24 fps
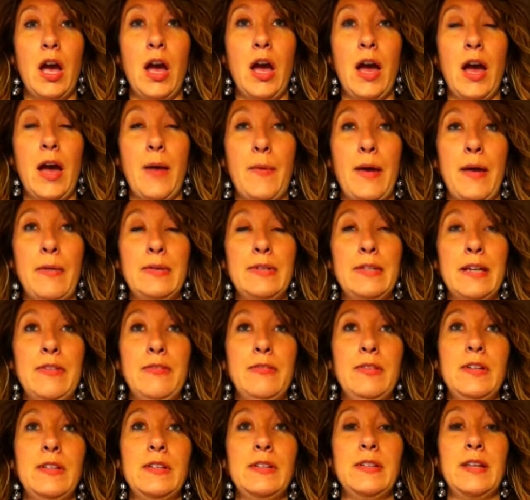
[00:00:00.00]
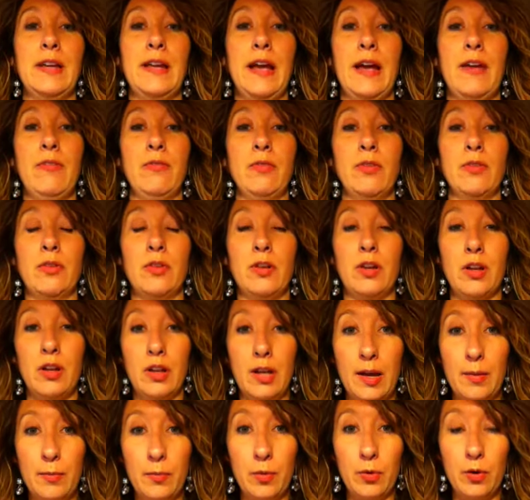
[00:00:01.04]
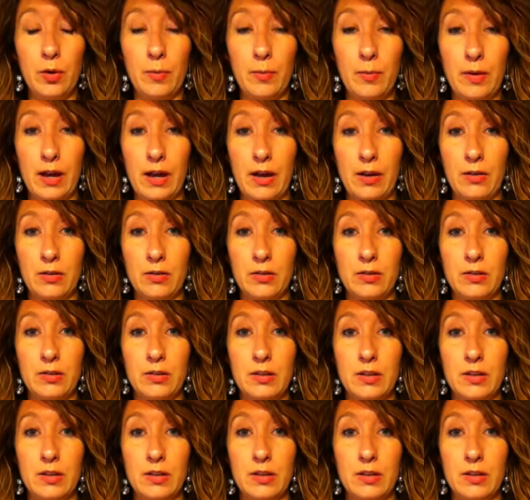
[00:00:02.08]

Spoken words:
I would definitely say I've learned a lot more about